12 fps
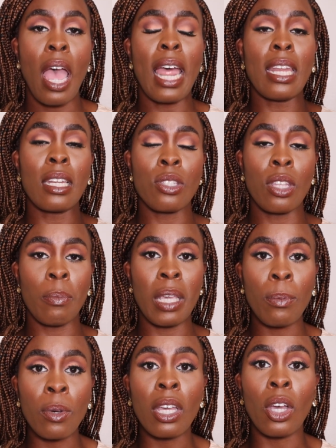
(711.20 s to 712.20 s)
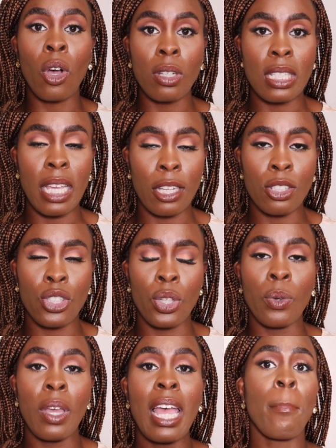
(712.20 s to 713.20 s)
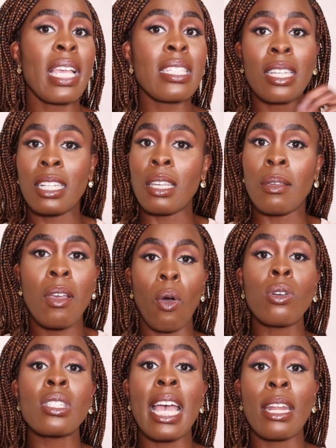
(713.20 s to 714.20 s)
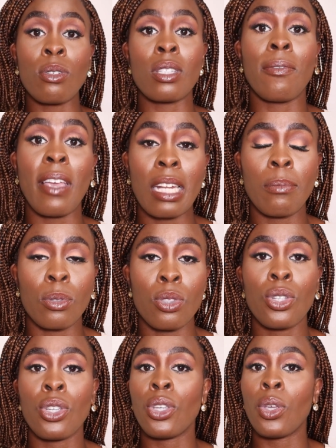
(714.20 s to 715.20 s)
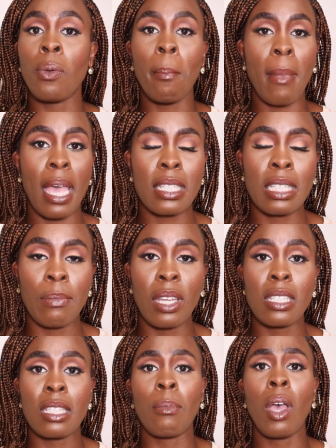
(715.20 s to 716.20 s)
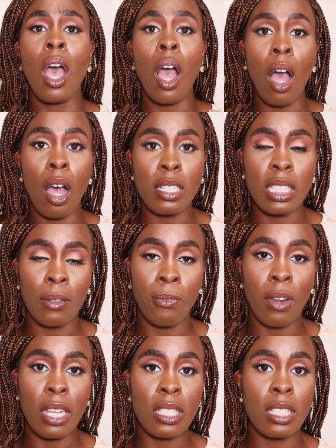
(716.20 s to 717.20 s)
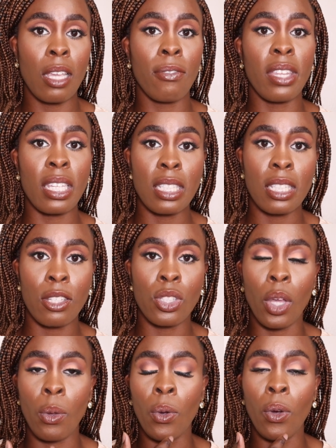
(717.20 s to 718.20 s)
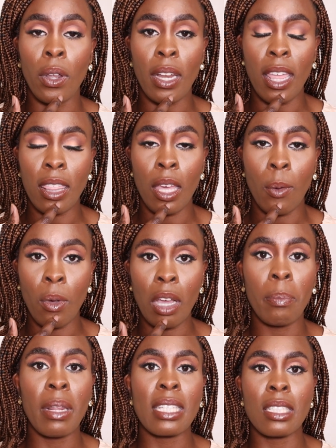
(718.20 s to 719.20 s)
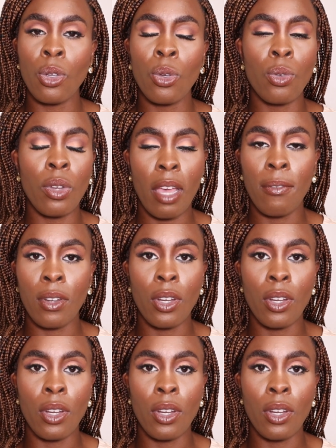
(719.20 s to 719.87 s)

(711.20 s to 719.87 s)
and so that people can contact you. Basically, all channels available to you, maximize them. Ask friends if there's things going on at their workplaces. You never